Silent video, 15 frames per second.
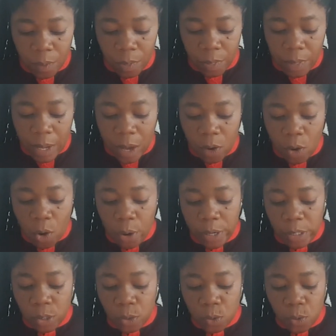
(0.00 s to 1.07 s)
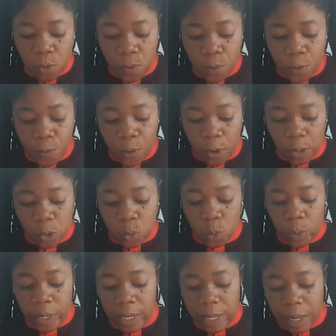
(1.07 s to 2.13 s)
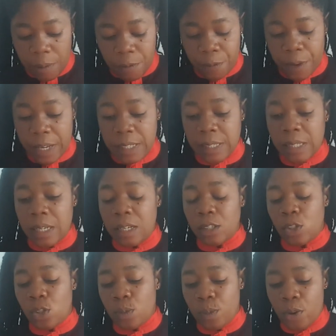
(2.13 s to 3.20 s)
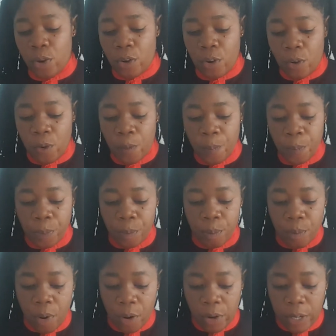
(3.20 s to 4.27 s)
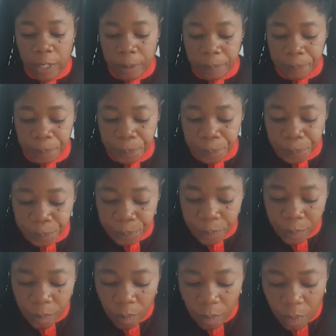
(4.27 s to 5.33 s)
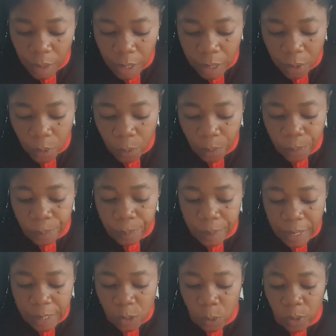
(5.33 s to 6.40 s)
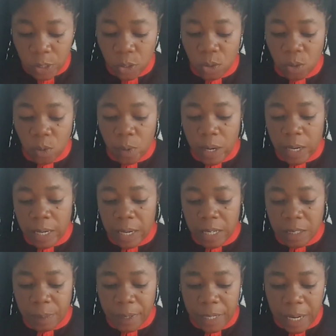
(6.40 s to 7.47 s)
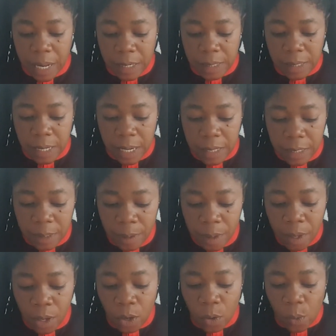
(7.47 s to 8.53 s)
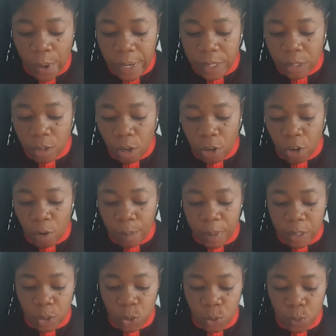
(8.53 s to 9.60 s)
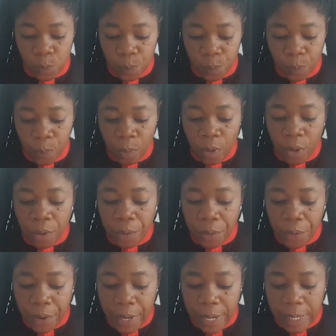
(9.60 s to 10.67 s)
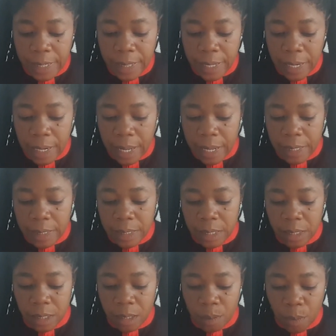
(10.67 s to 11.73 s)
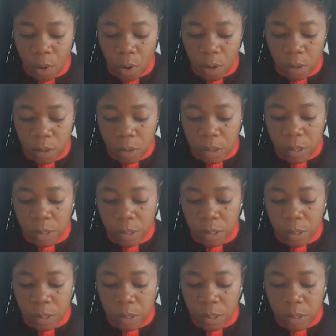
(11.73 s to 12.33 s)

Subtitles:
they are going to Fort William first thing tomorrow morning. That's question 1 has been answered. Question number 2. Read the learn this box.